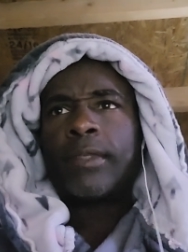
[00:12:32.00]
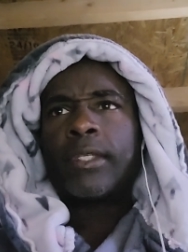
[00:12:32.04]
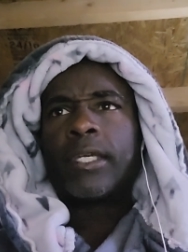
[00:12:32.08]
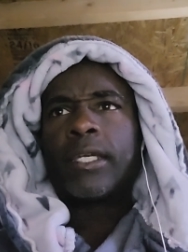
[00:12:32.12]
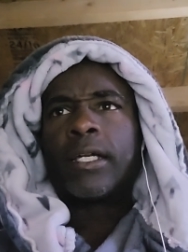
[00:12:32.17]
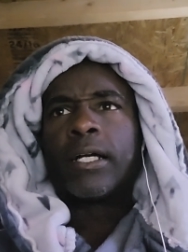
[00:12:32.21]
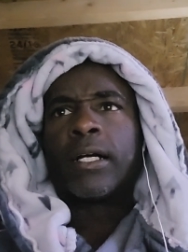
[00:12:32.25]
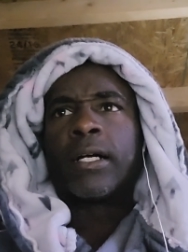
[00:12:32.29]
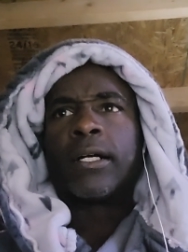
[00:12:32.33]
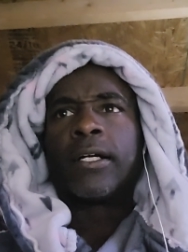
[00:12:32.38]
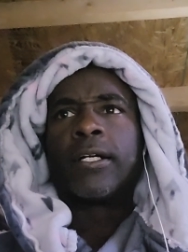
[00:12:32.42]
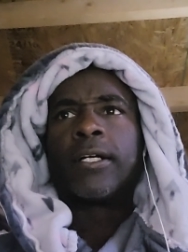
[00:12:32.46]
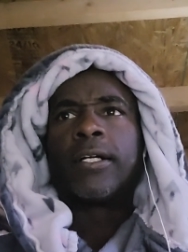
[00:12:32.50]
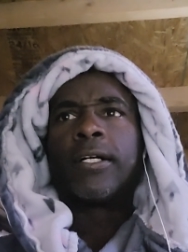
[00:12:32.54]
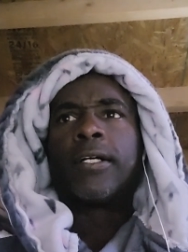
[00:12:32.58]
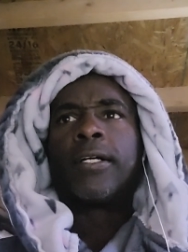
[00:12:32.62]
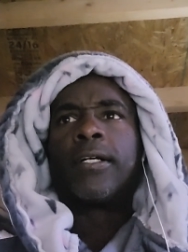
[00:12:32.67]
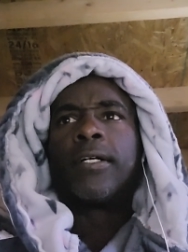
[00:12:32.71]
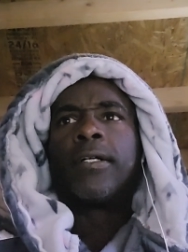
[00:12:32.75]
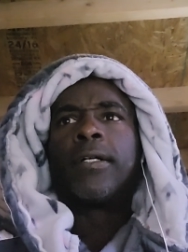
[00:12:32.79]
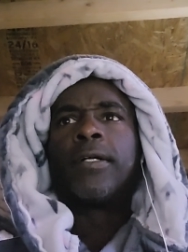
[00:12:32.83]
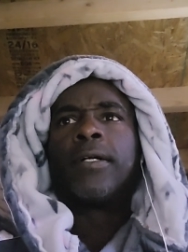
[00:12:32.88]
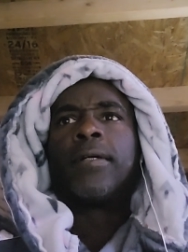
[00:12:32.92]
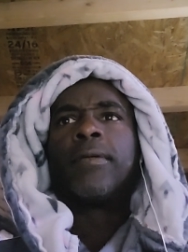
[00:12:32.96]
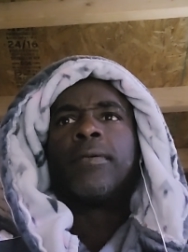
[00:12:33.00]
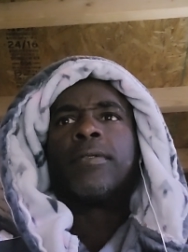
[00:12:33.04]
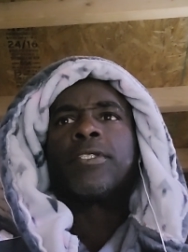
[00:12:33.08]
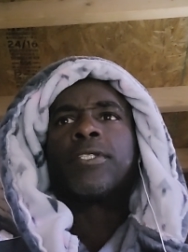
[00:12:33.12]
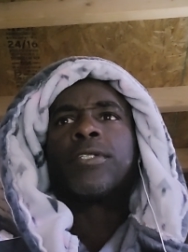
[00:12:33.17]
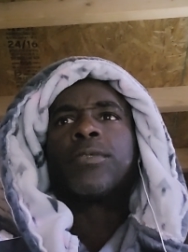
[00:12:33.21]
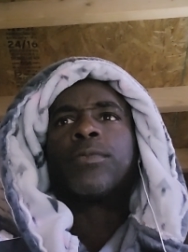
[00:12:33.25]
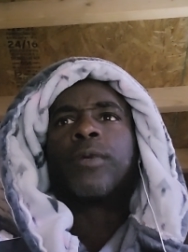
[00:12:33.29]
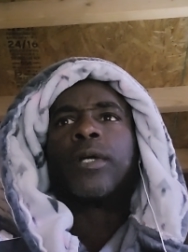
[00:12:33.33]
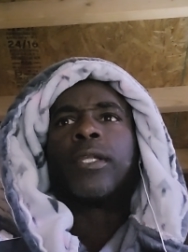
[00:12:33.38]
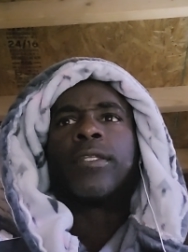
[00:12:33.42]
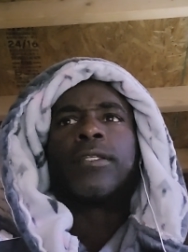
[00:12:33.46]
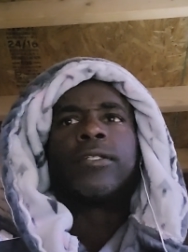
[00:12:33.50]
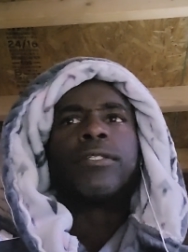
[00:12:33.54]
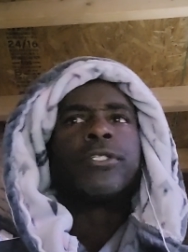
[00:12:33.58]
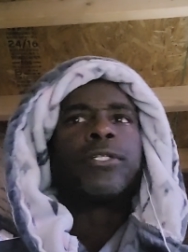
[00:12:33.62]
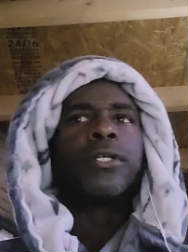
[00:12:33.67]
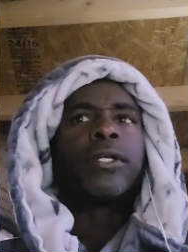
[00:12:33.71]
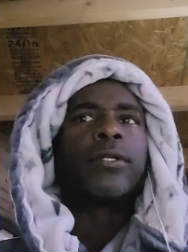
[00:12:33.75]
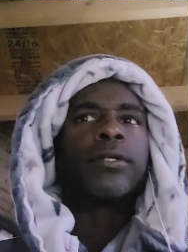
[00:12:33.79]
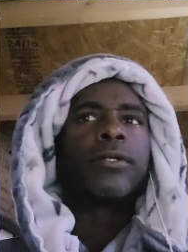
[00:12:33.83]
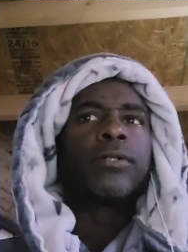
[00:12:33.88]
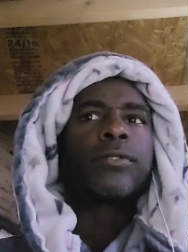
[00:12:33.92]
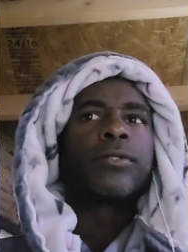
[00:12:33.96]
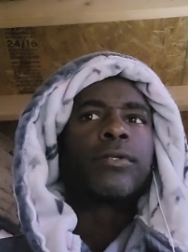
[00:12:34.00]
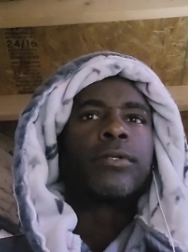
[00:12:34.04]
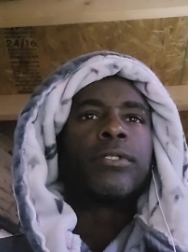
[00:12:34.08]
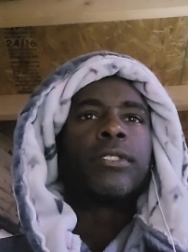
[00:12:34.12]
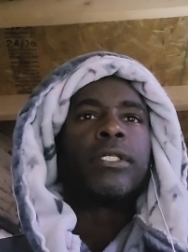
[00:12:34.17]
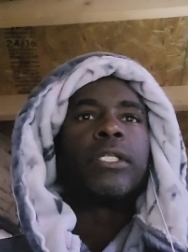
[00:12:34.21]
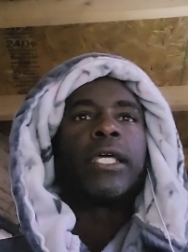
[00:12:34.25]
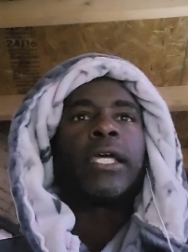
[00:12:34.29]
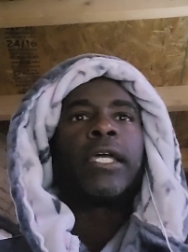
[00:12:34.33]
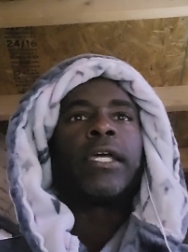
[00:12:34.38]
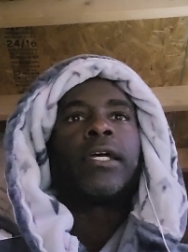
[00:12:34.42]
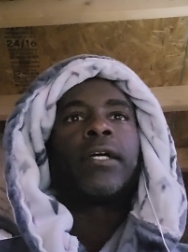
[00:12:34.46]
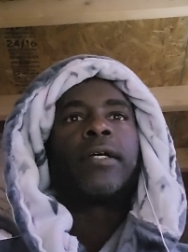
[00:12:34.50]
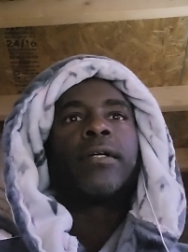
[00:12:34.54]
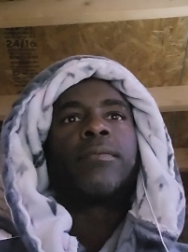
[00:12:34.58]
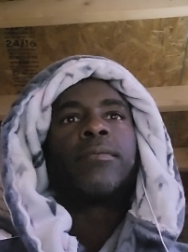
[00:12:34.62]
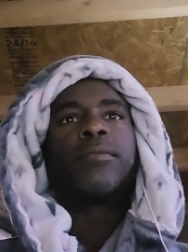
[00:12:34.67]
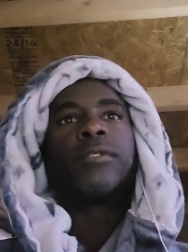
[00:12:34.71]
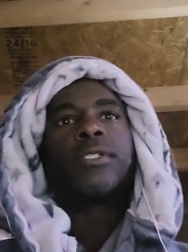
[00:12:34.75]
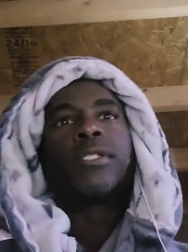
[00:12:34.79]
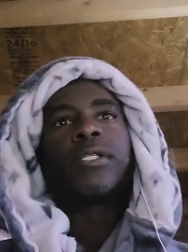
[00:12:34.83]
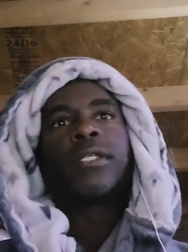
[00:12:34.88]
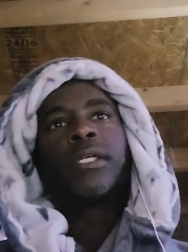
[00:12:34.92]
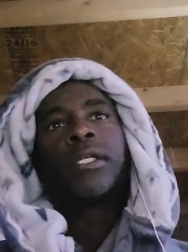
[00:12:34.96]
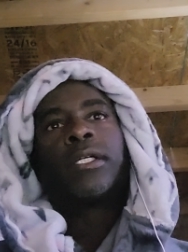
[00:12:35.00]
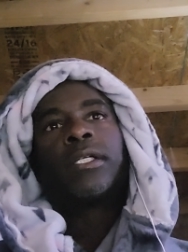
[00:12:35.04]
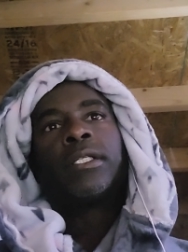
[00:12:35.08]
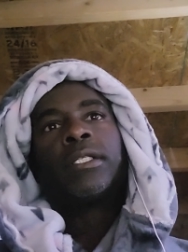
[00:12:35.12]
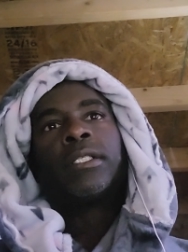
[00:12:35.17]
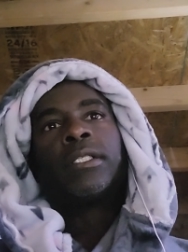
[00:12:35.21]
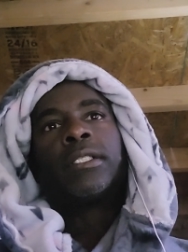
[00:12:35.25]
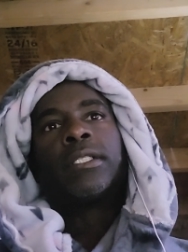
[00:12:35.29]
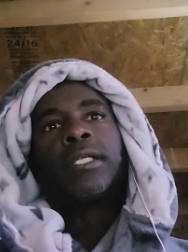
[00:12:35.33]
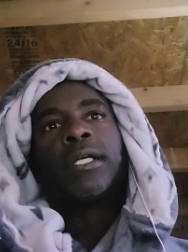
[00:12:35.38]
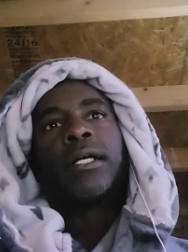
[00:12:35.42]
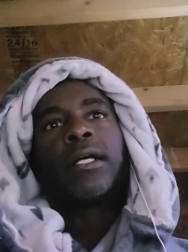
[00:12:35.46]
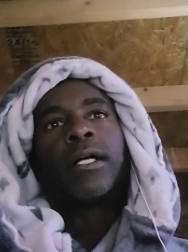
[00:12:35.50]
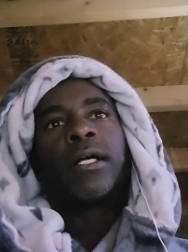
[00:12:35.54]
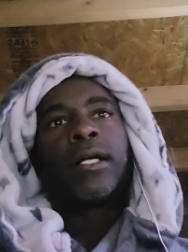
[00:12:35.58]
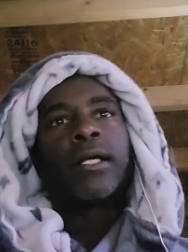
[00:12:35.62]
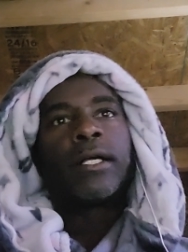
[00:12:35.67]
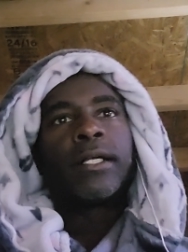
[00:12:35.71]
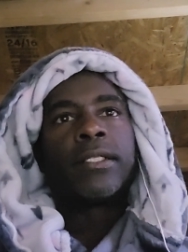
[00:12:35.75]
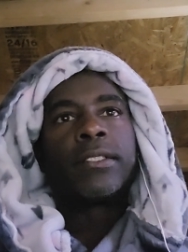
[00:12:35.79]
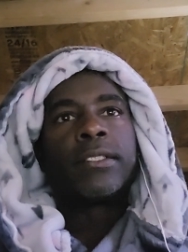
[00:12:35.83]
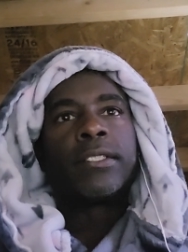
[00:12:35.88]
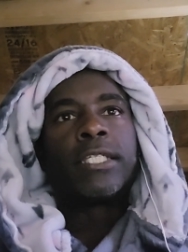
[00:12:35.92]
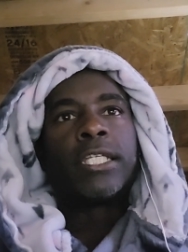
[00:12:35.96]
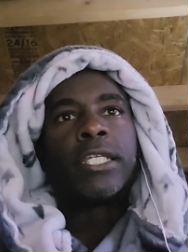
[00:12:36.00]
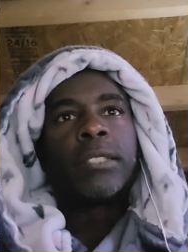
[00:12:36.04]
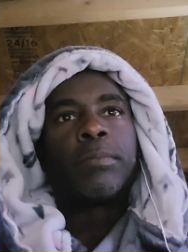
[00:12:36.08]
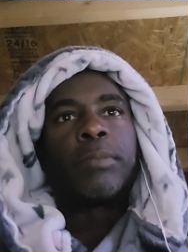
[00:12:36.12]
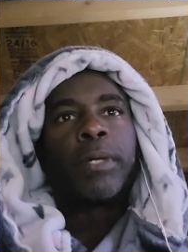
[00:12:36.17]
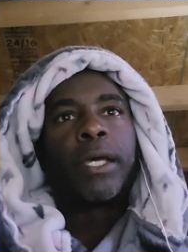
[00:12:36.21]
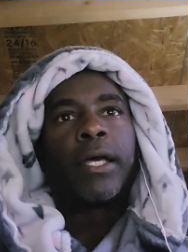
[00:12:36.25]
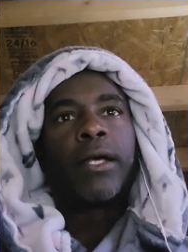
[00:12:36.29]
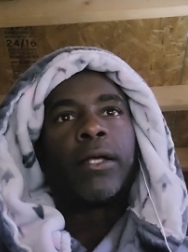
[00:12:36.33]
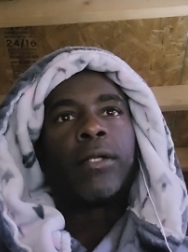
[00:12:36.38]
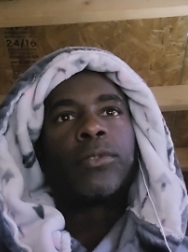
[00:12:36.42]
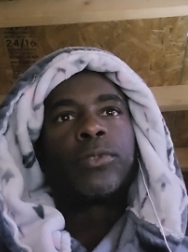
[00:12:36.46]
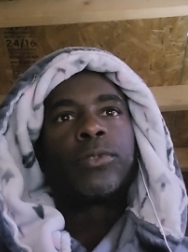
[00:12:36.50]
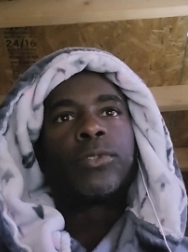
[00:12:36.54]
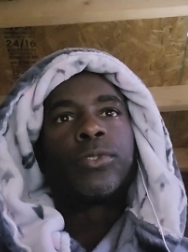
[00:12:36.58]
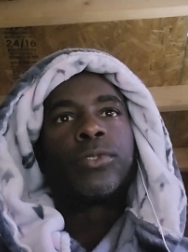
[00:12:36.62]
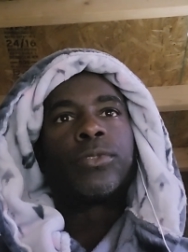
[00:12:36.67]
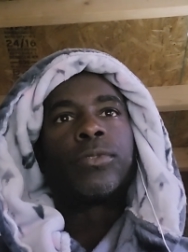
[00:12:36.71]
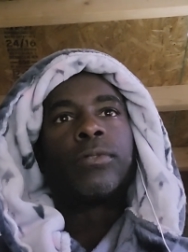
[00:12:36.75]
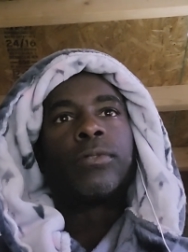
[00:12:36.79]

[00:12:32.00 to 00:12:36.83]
this is one of the journals on dams. Debout